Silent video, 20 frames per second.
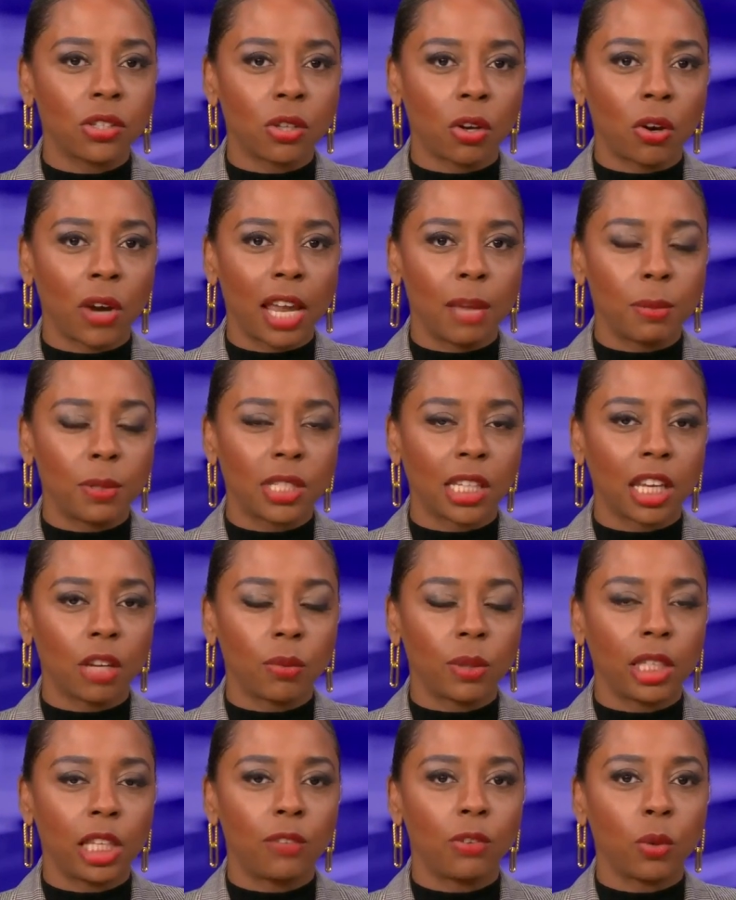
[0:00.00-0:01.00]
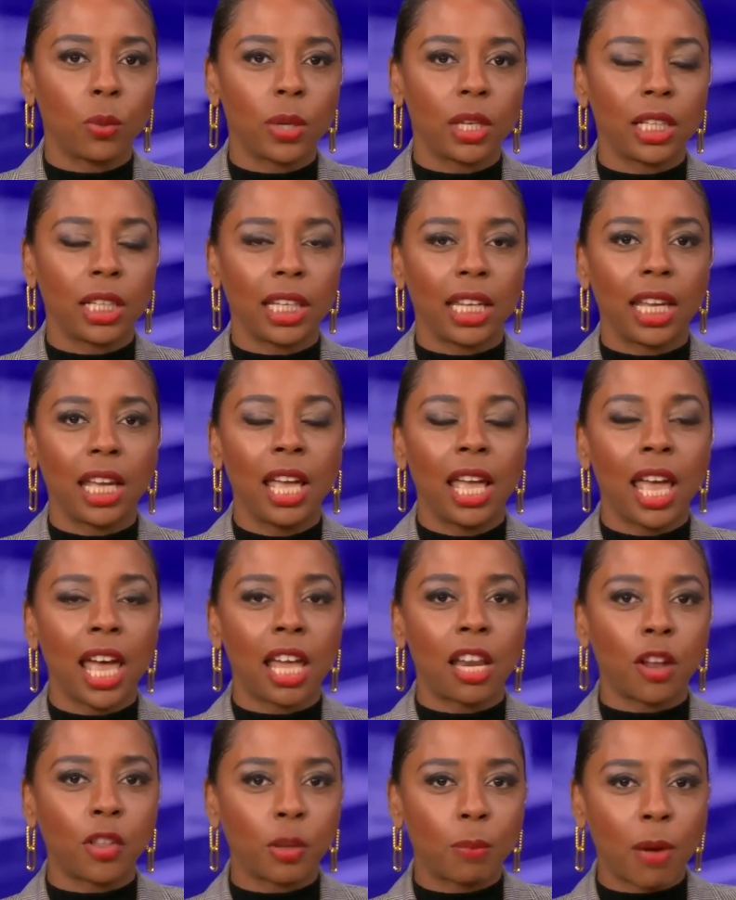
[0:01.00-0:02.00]
are able to get relief quickly
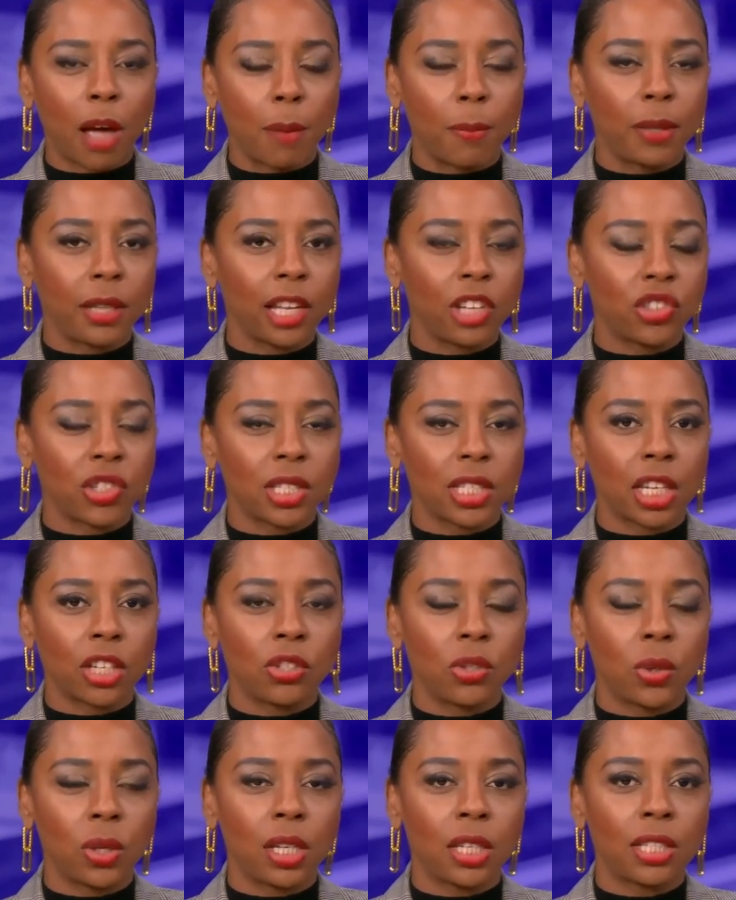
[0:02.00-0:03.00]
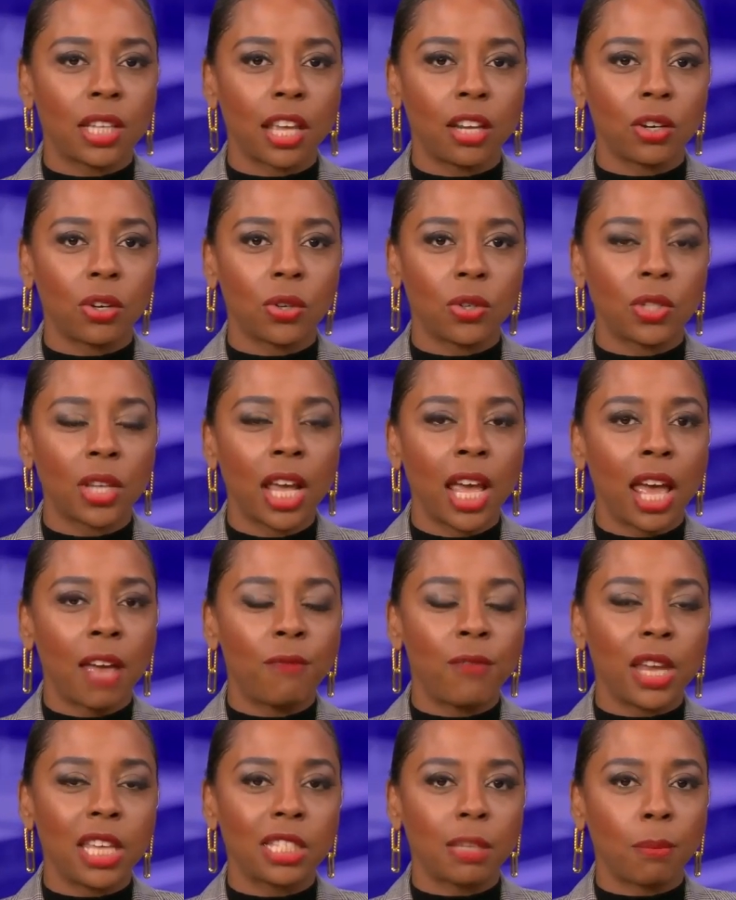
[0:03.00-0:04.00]
and other populations like student debtors
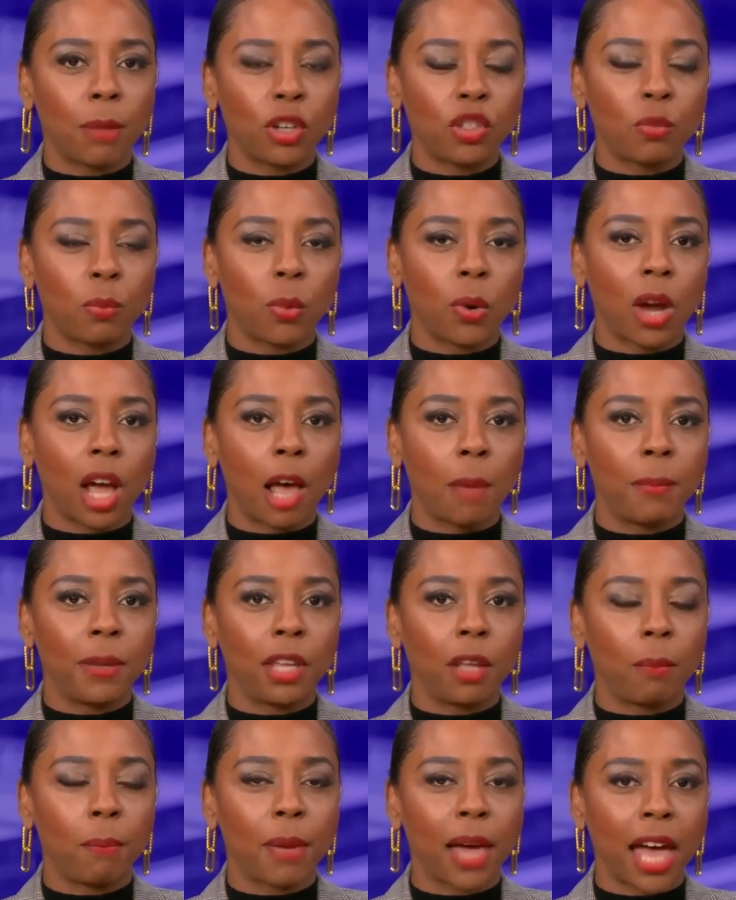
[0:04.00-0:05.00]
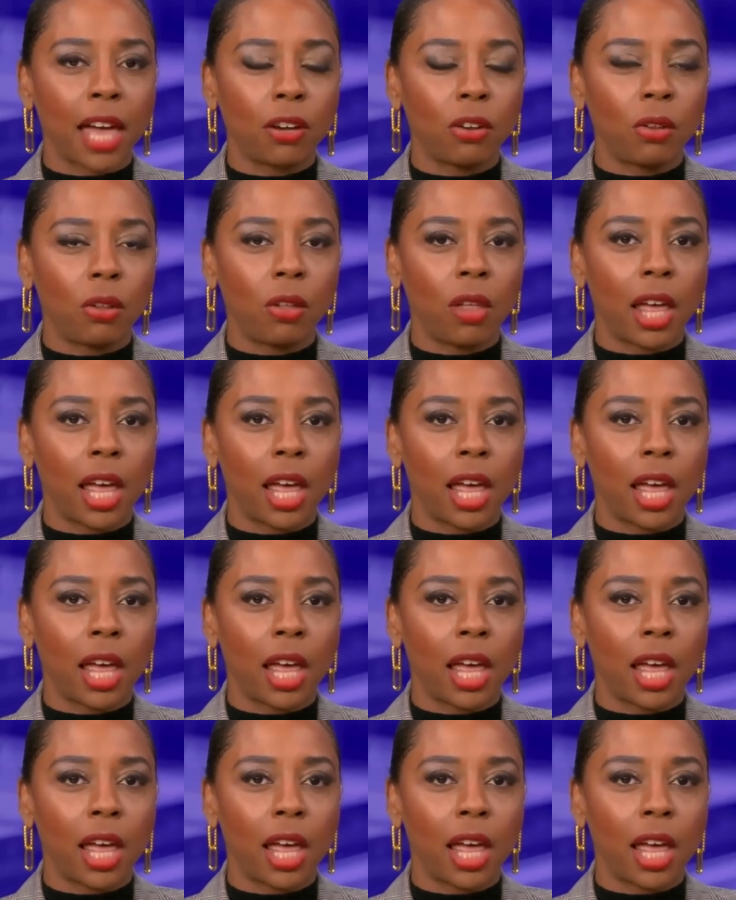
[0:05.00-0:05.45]
face a much more uphill battle